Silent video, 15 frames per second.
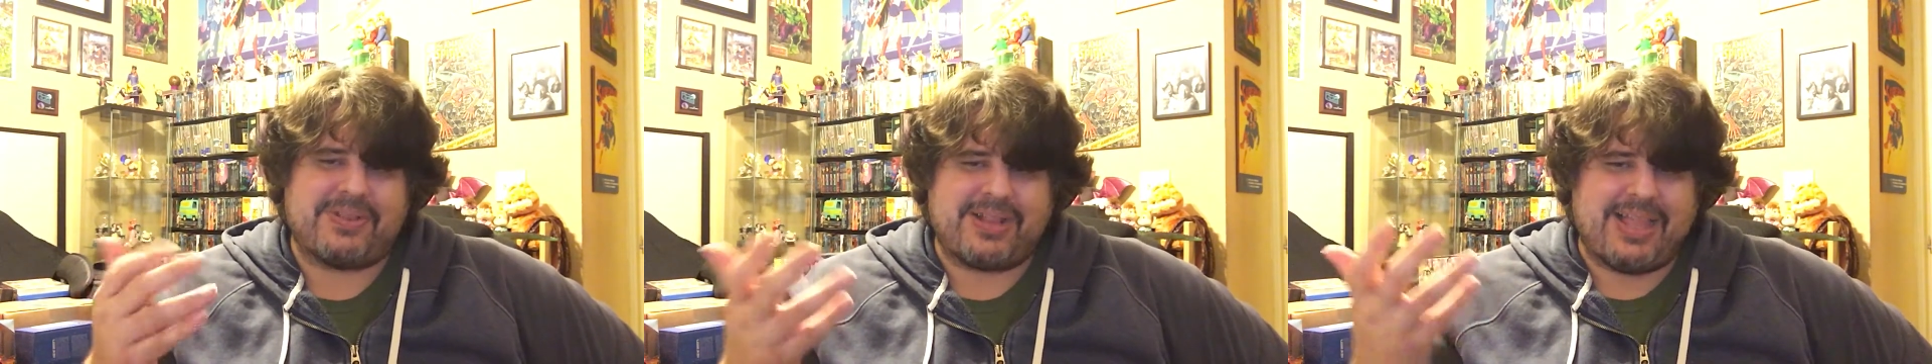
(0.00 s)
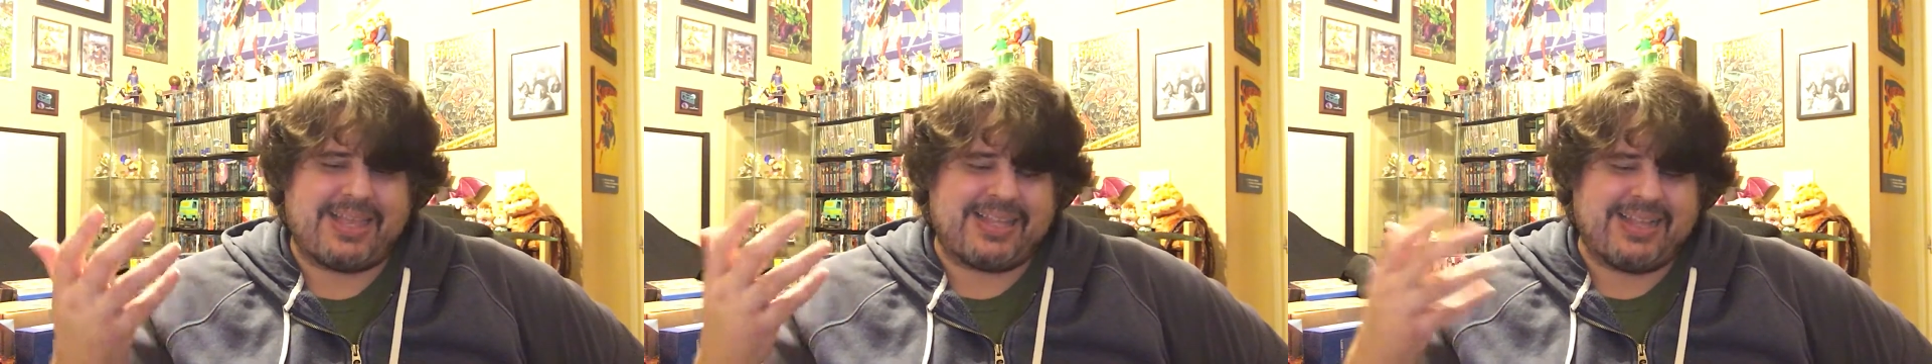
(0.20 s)

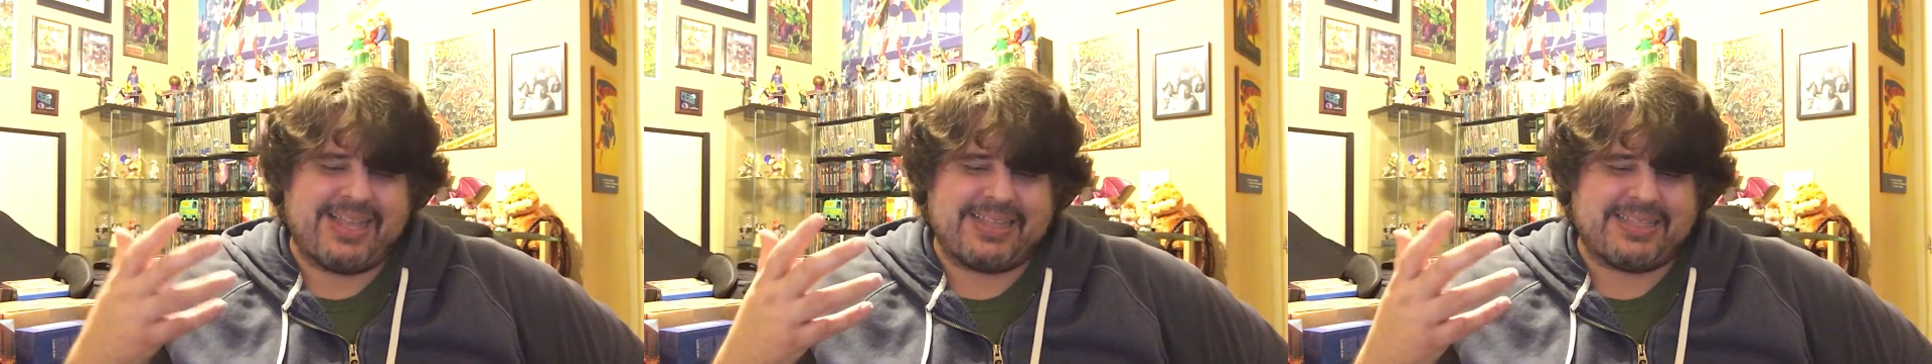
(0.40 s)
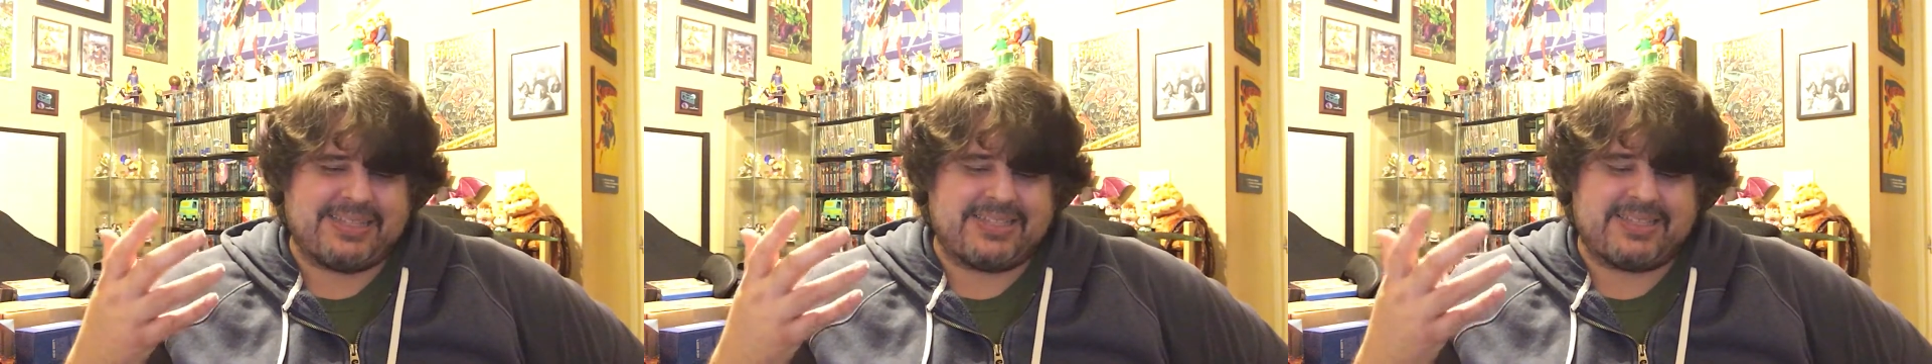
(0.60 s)

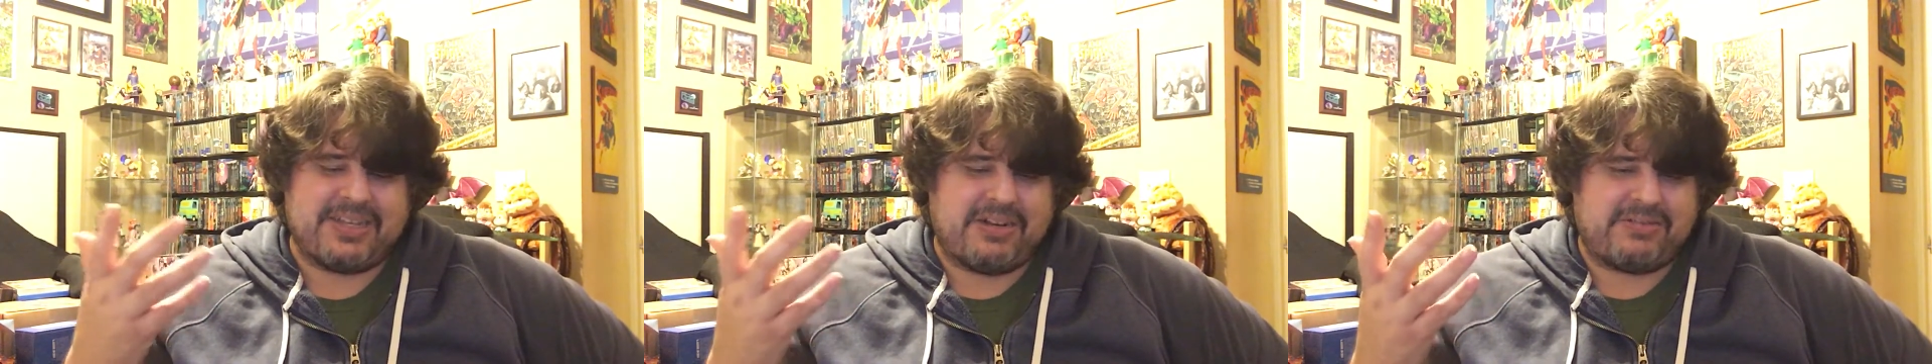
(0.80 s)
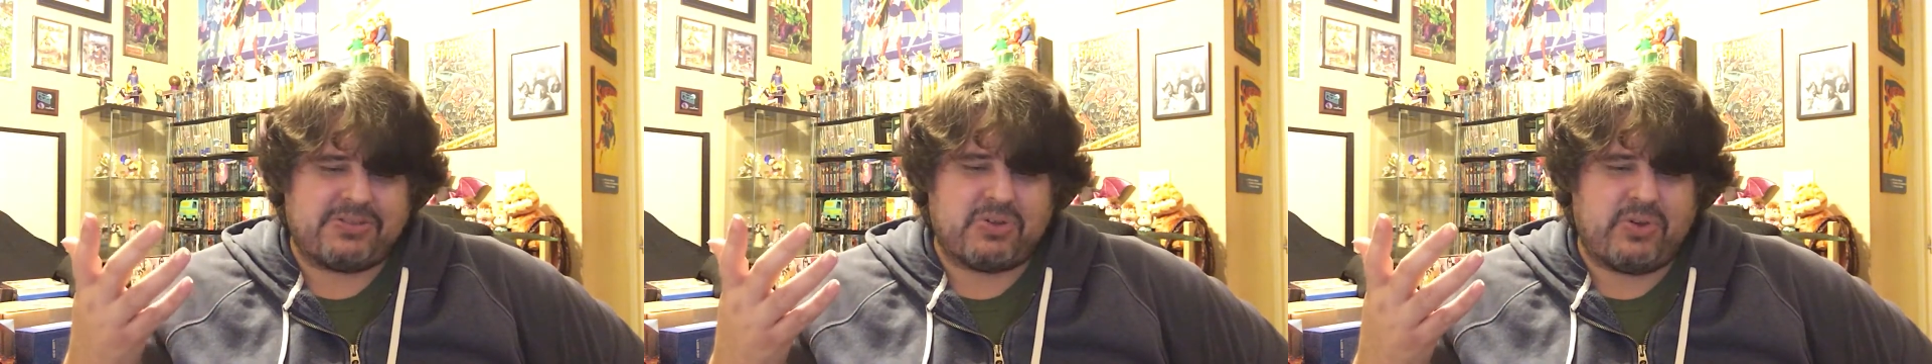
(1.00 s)
like this, you
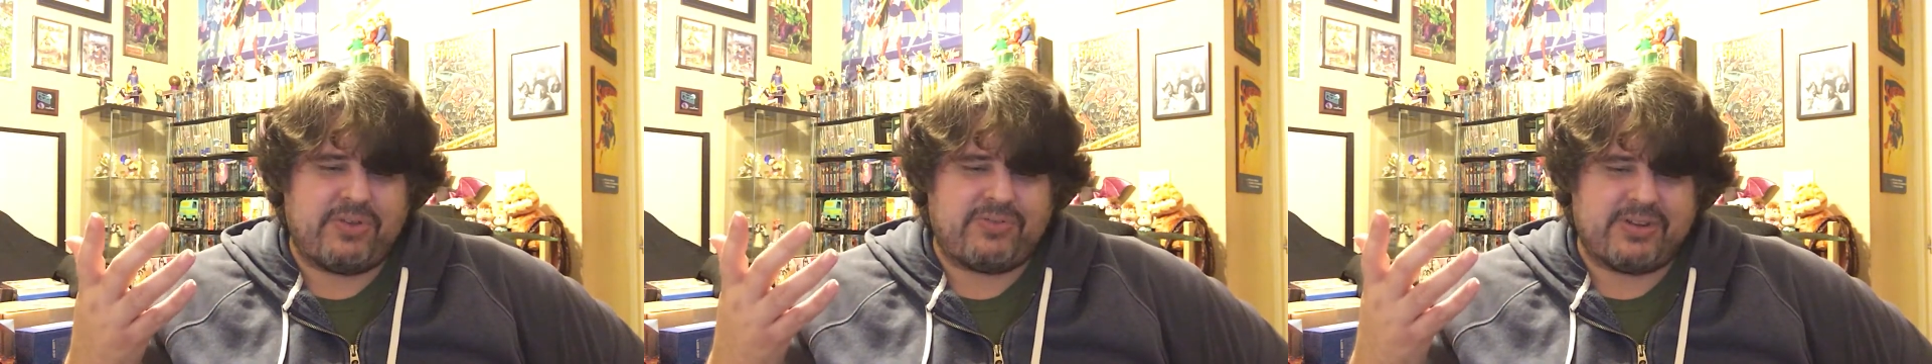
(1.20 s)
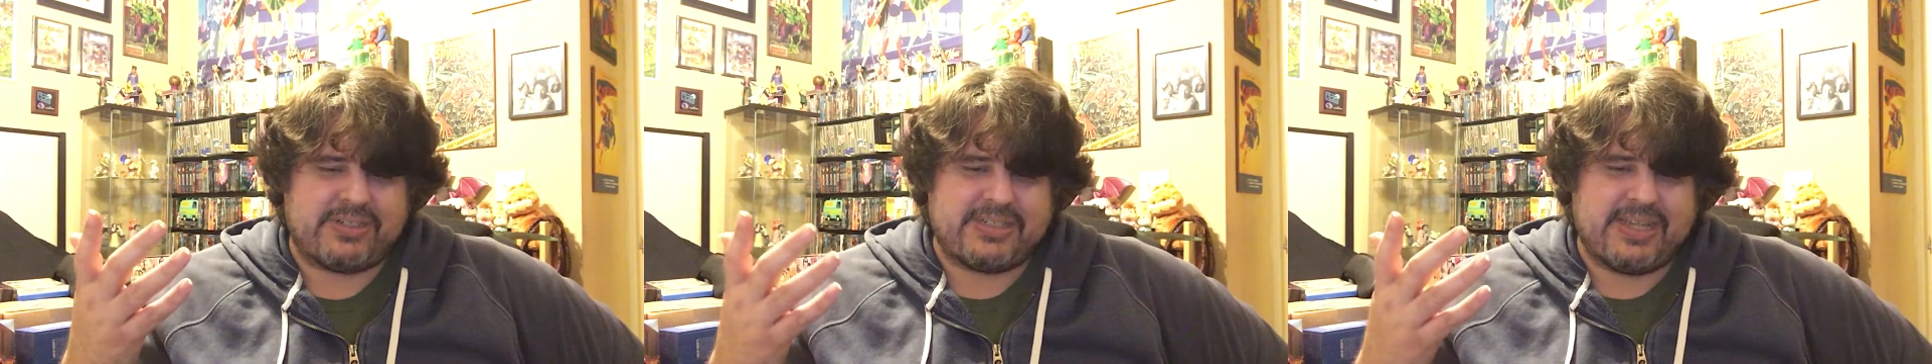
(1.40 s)
know, toy
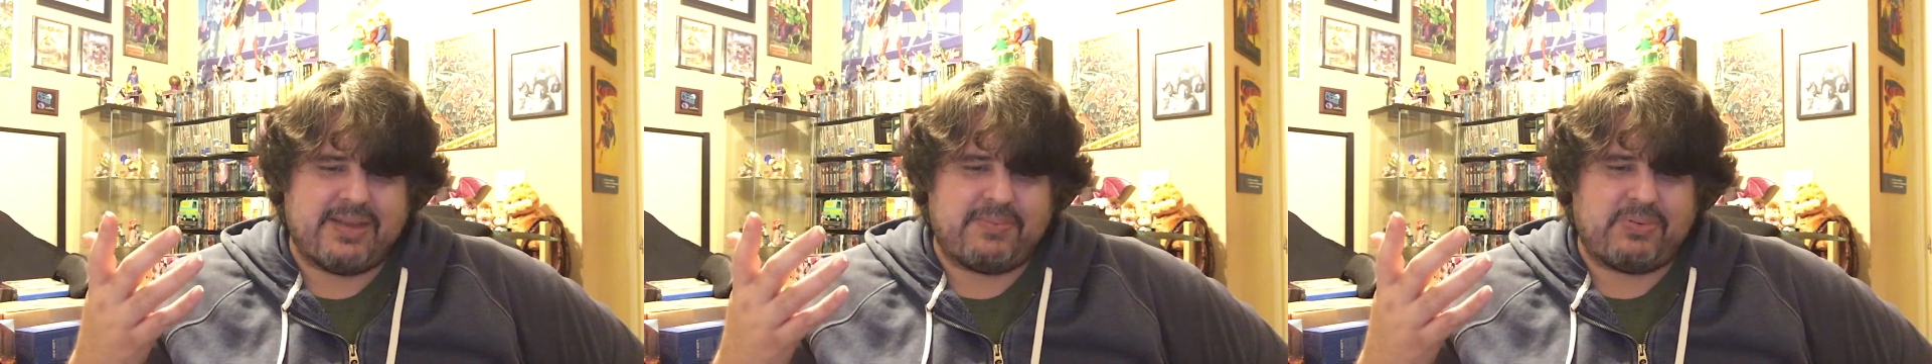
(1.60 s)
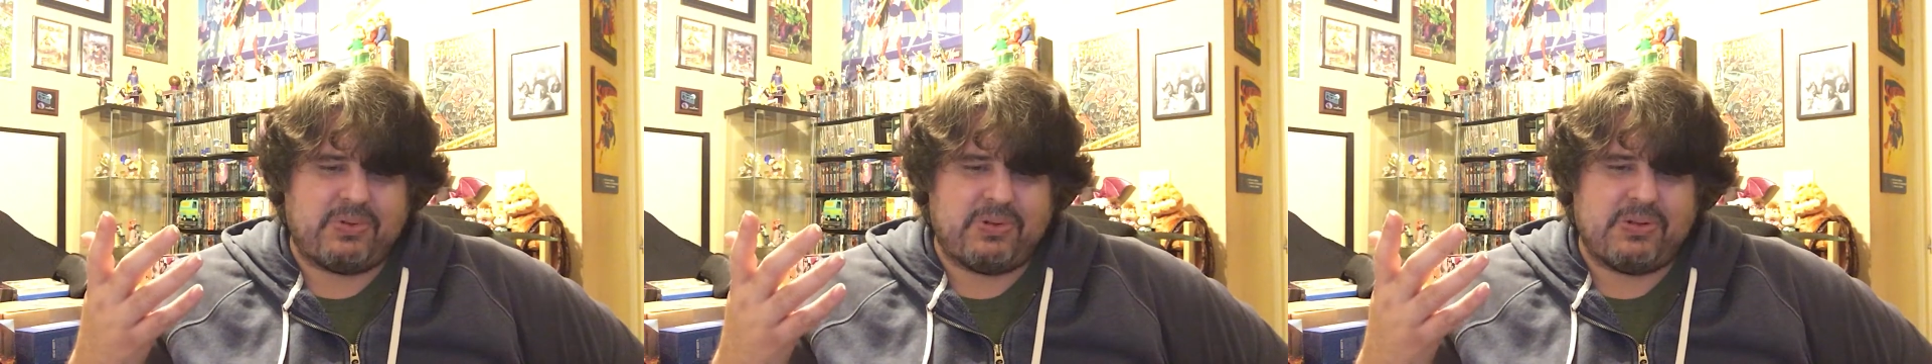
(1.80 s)
for
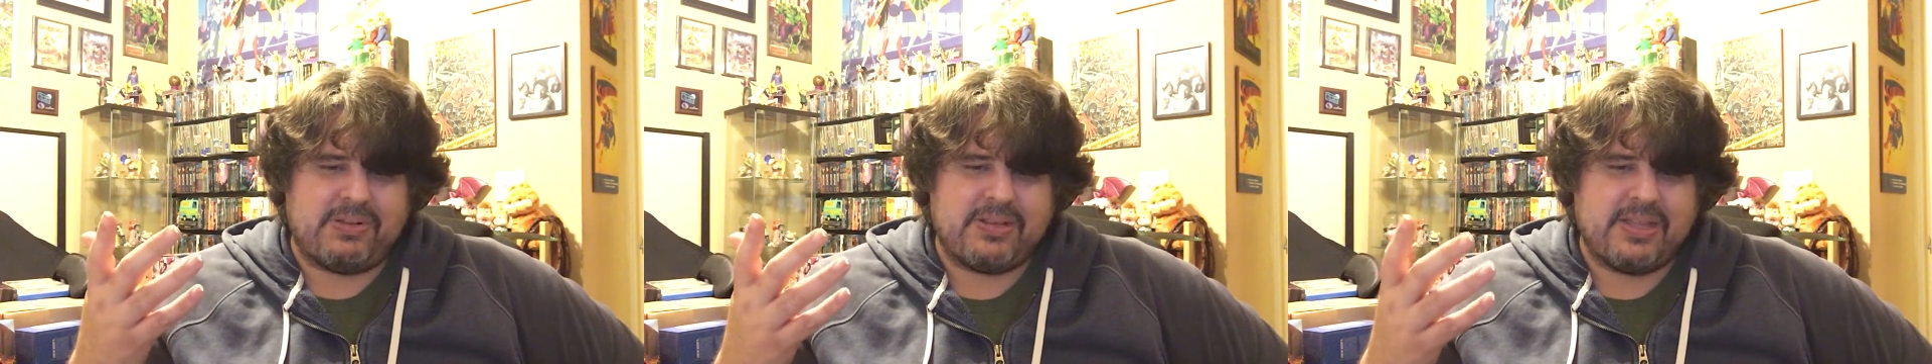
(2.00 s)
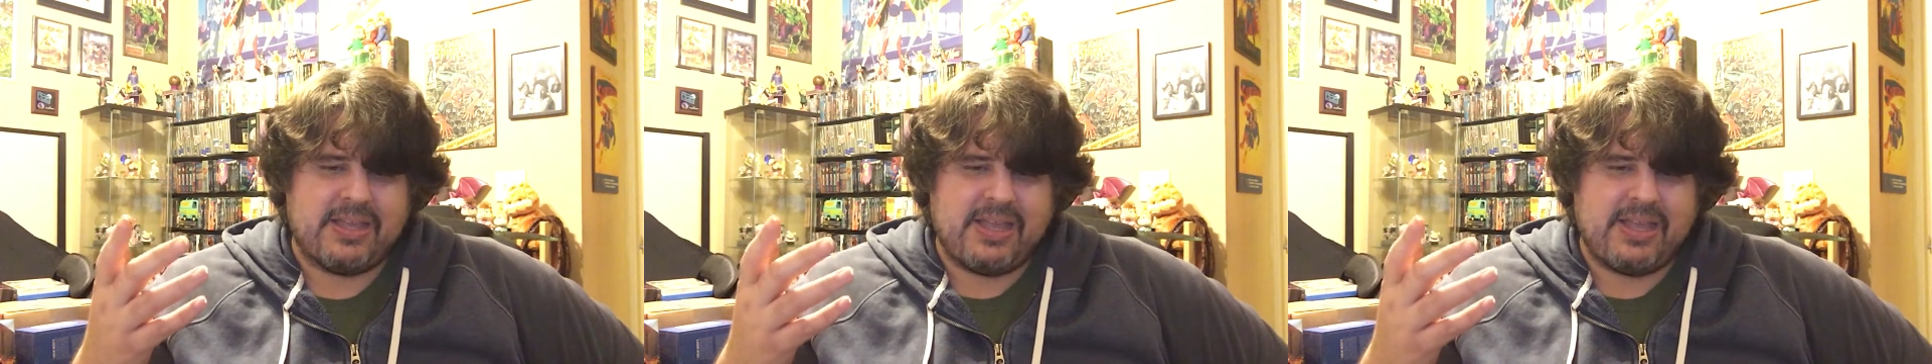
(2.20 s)
example,